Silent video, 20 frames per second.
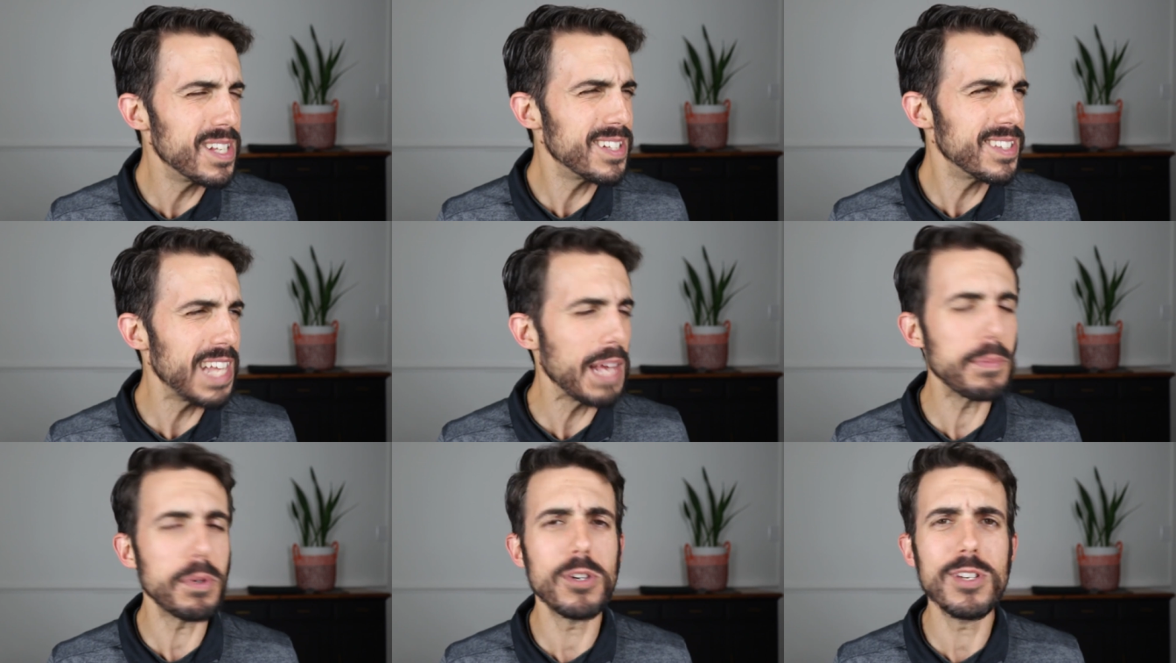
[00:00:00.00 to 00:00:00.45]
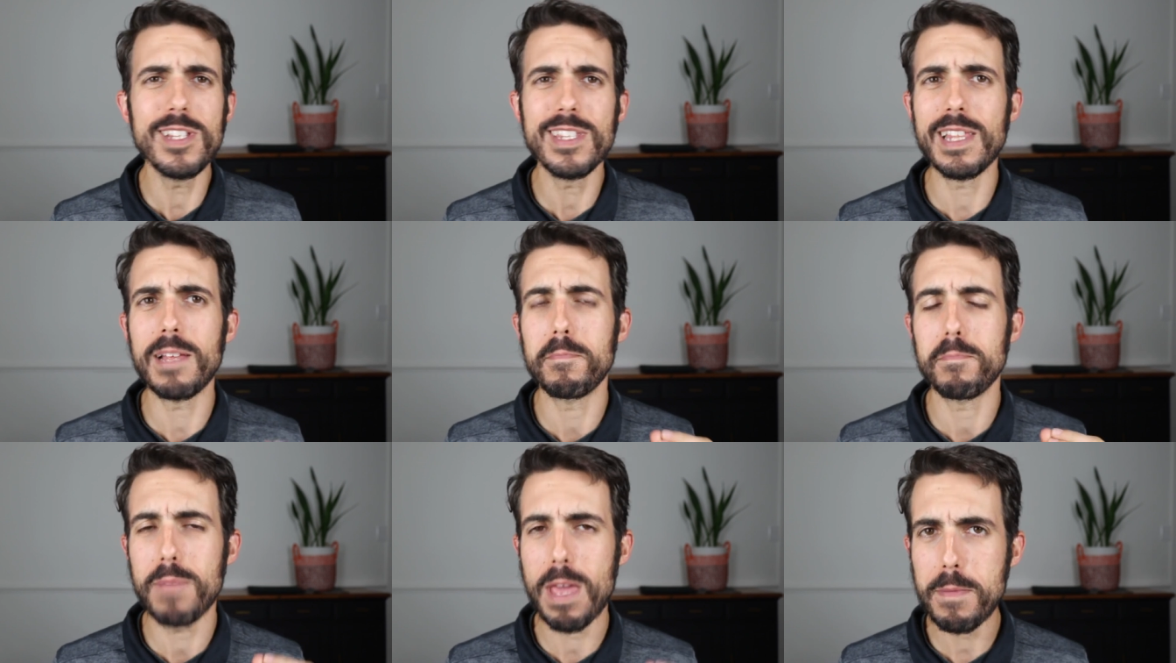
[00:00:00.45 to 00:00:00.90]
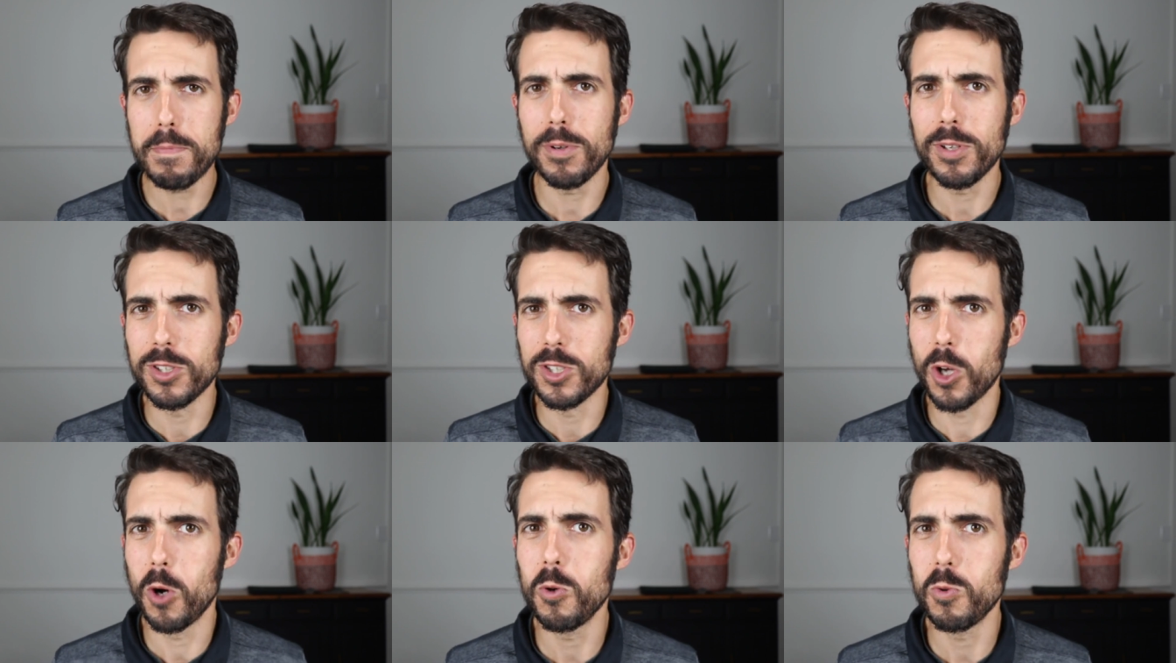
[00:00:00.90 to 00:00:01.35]
These neighborhoods that
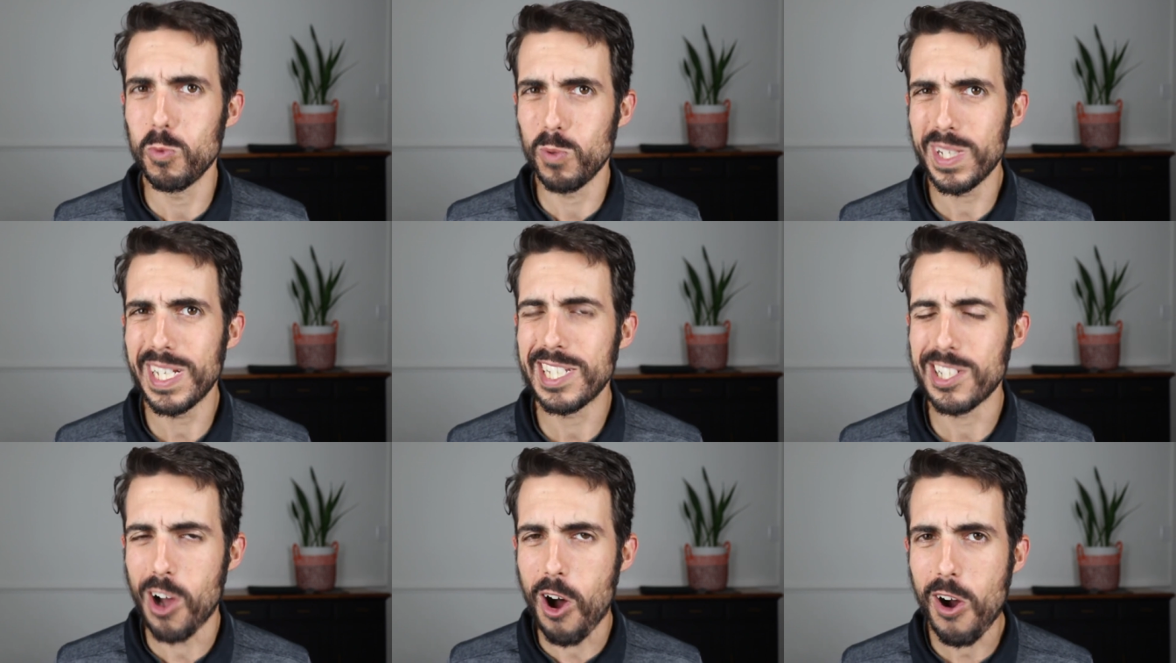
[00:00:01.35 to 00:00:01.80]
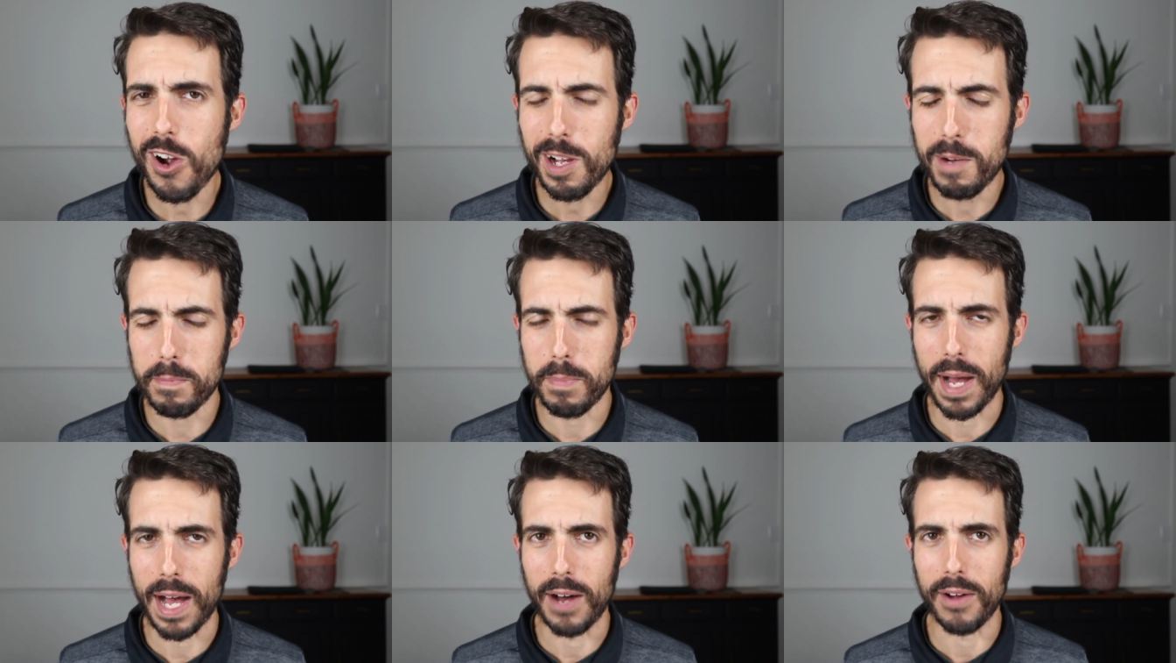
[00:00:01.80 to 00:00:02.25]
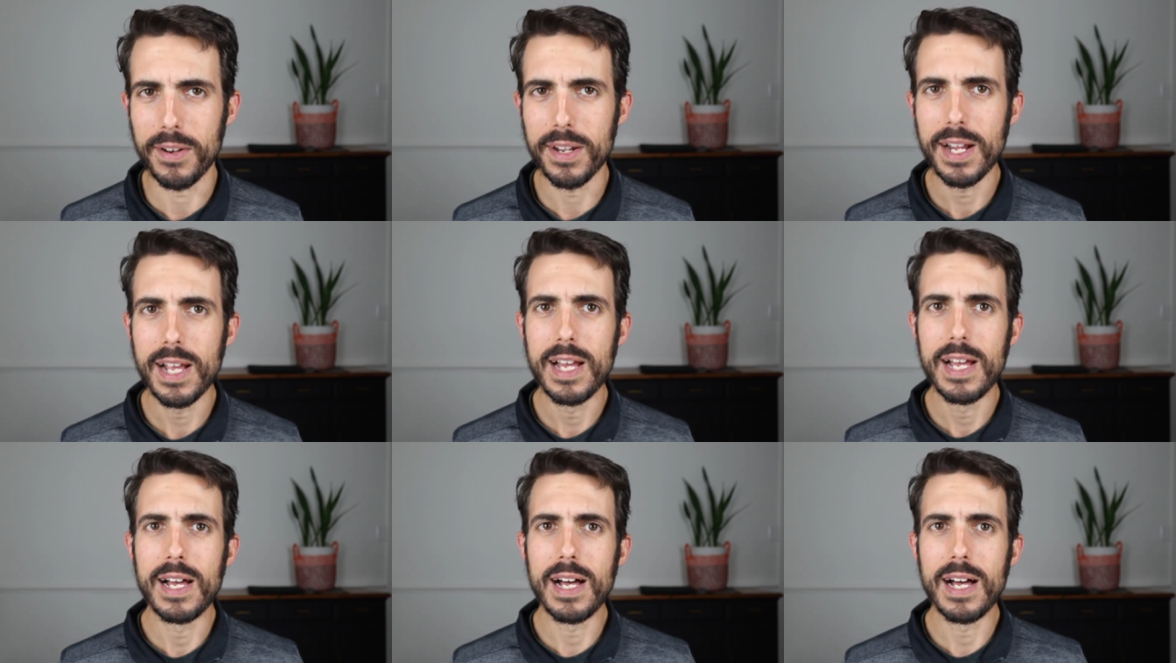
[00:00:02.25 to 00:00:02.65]
people don't really talk about,